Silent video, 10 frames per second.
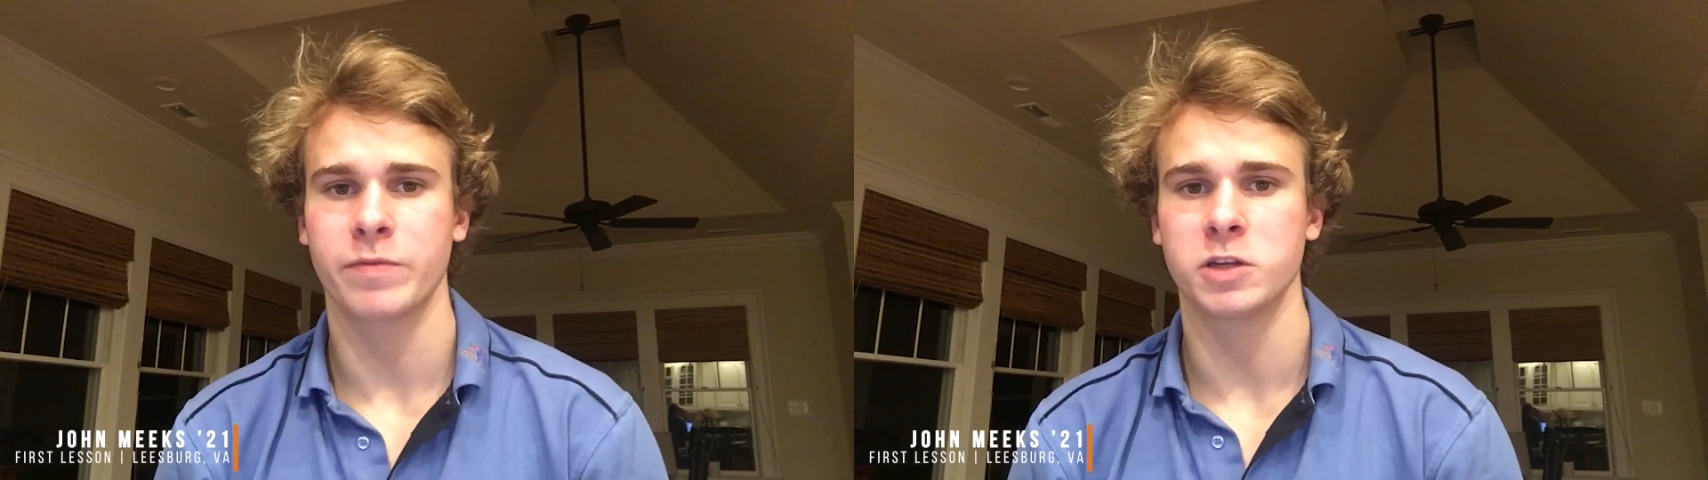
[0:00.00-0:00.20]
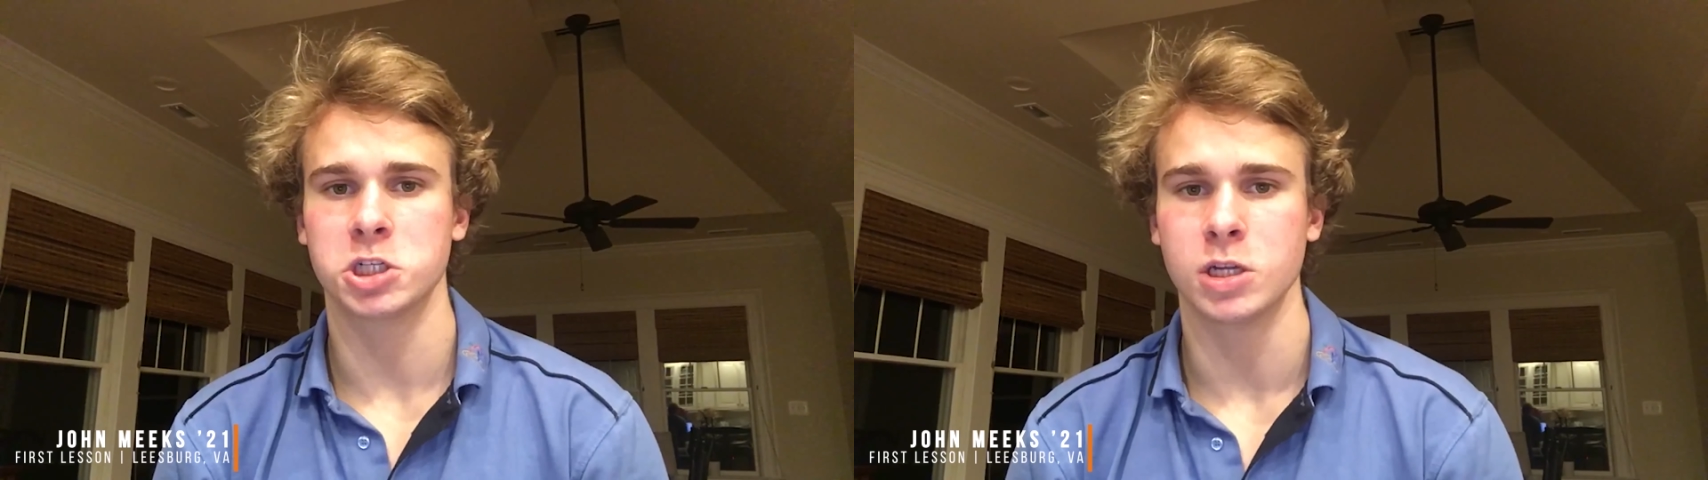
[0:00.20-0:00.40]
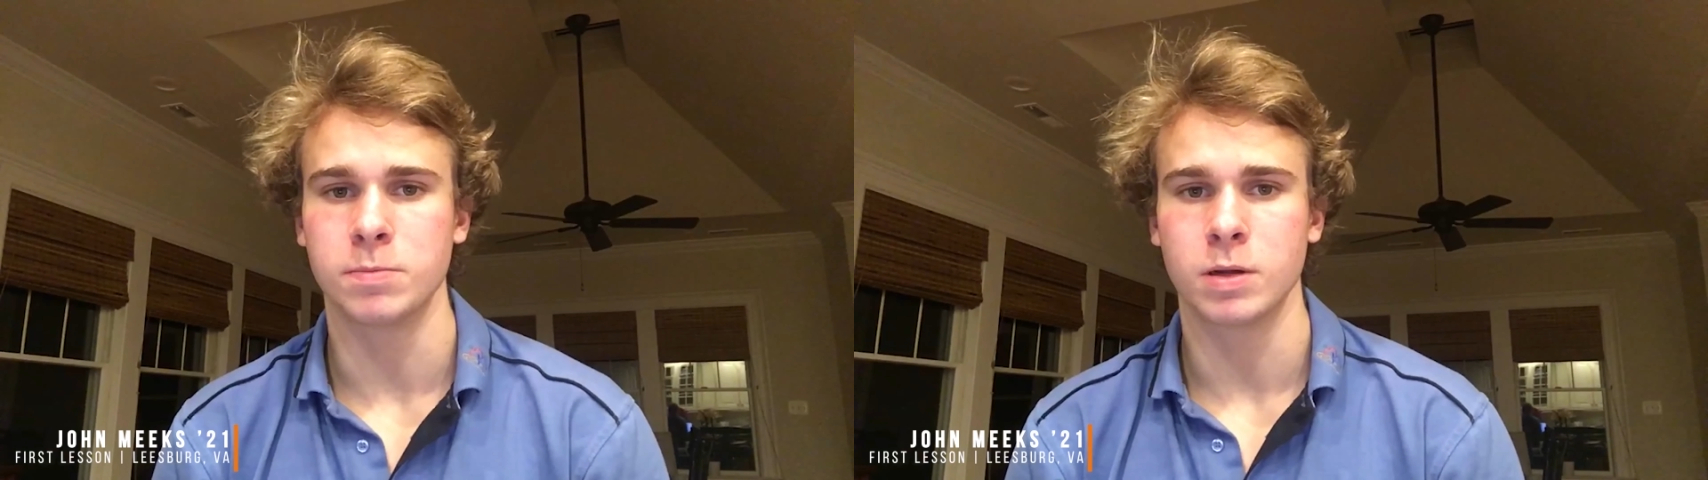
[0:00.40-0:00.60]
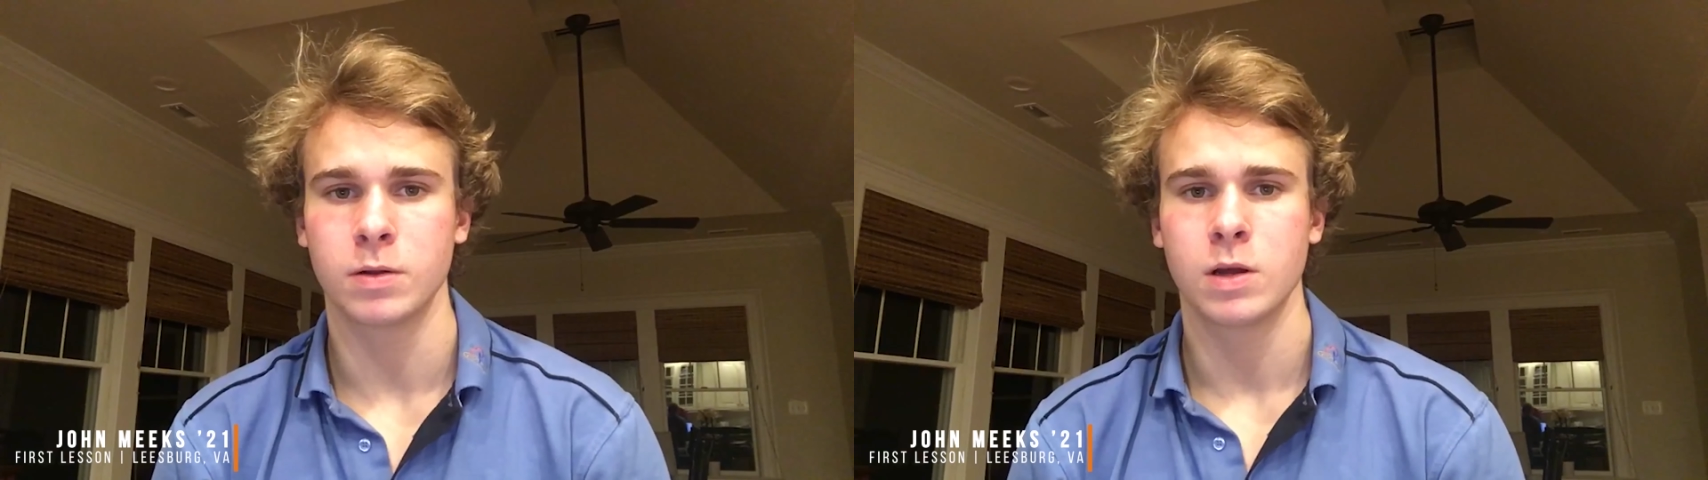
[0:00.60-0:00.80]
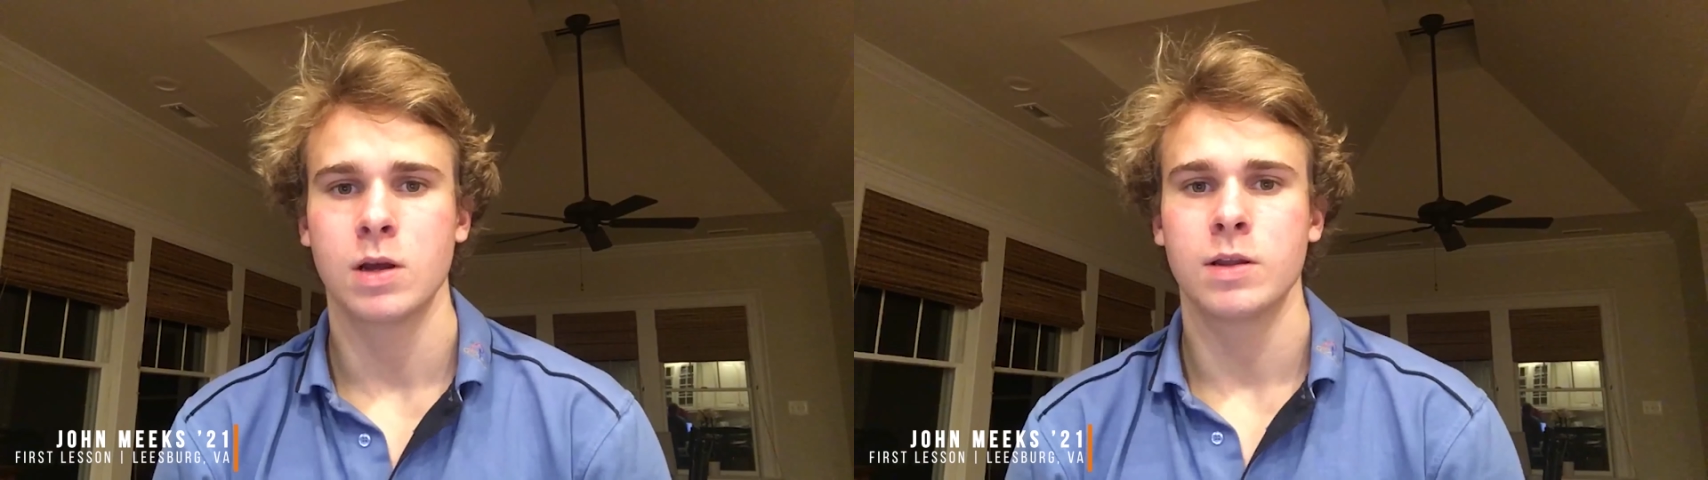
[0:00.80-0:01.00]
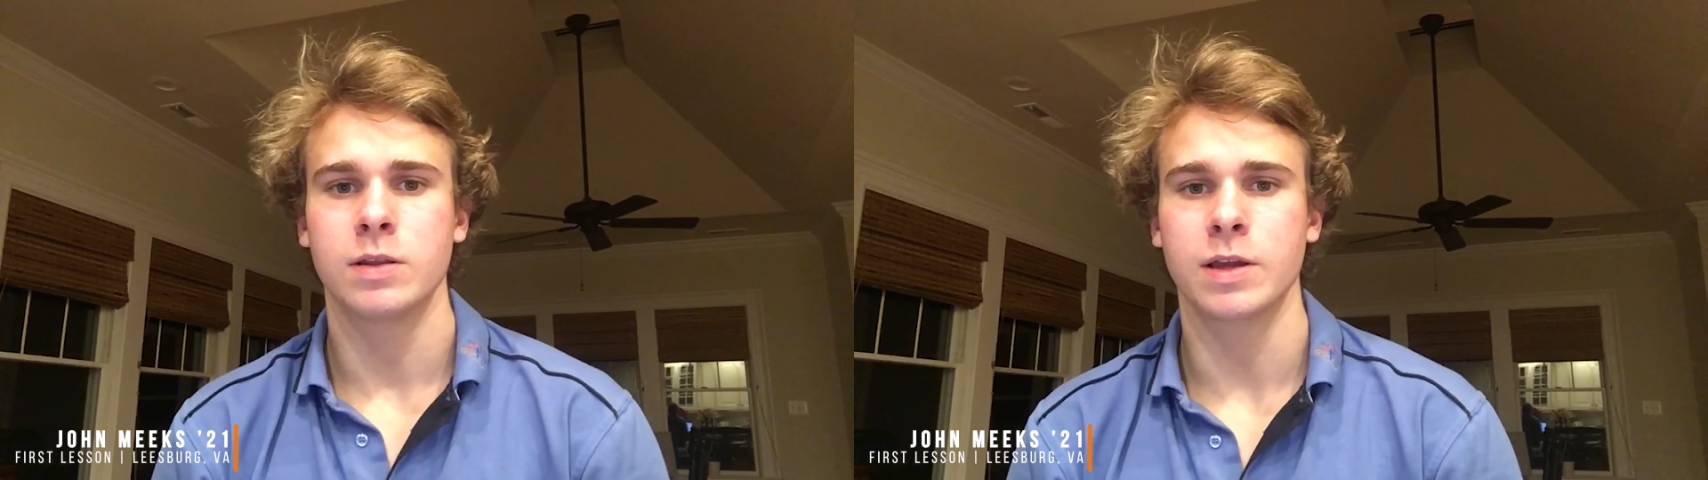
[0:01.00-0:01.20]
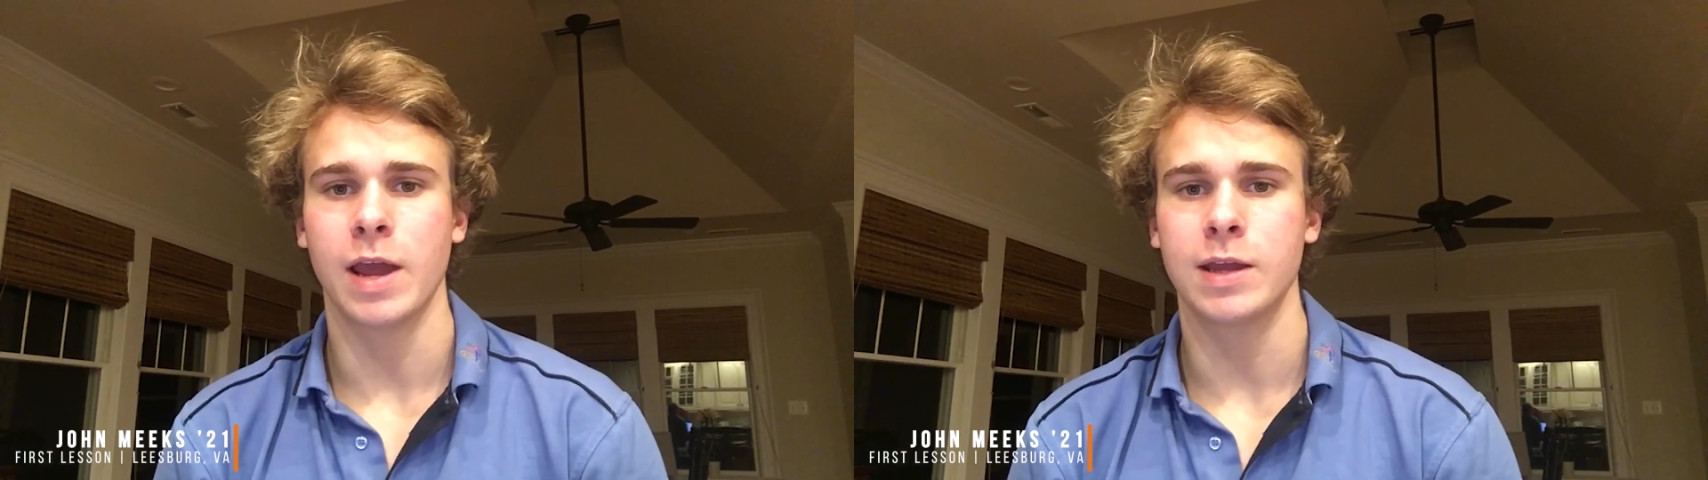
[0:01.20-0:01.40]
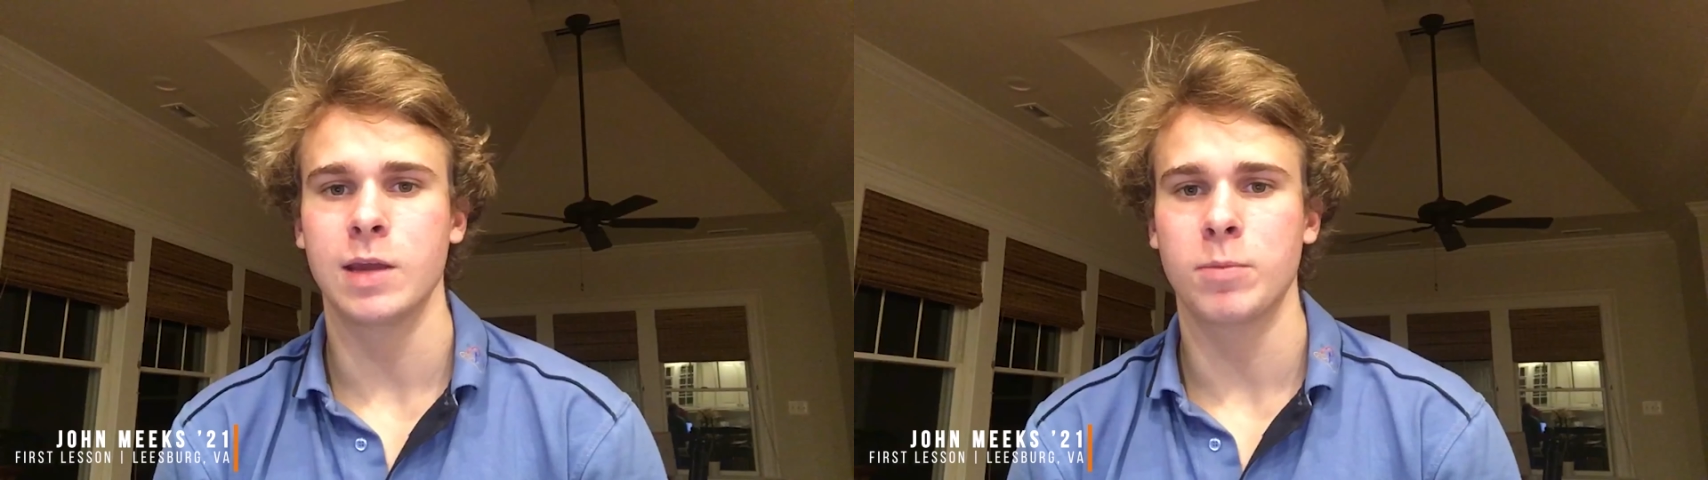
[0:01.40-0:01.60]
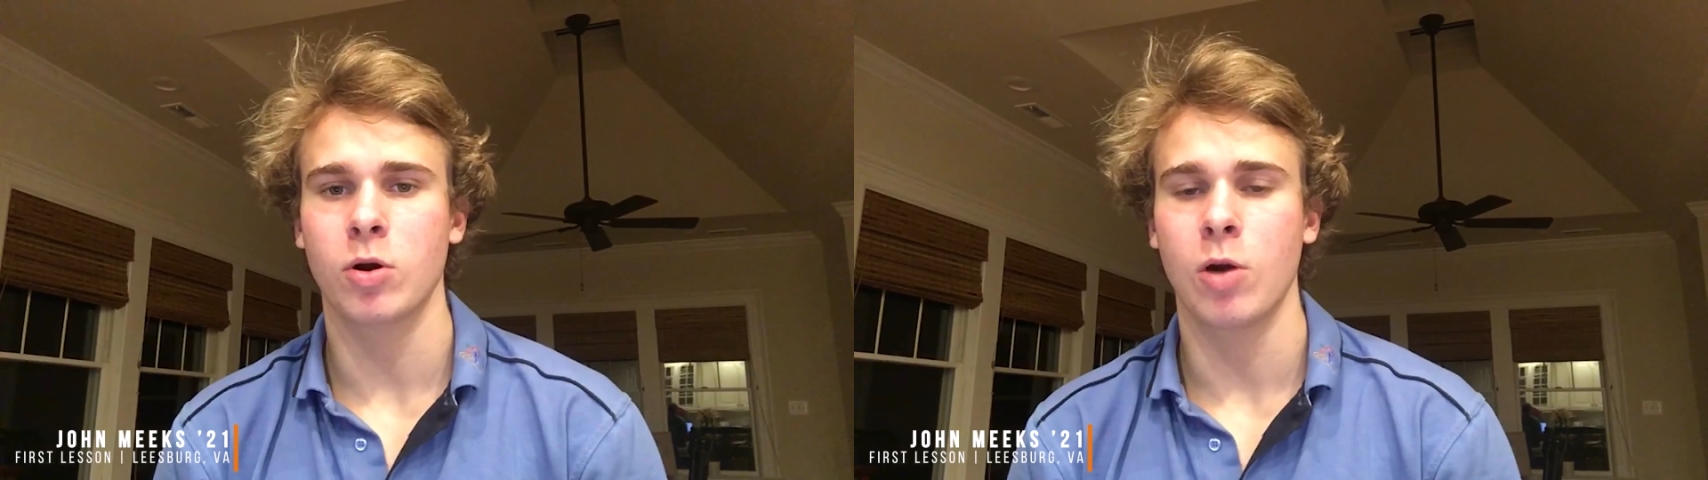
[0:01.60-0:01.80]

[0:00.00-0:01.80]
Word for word: of the sheep. The gatekeeper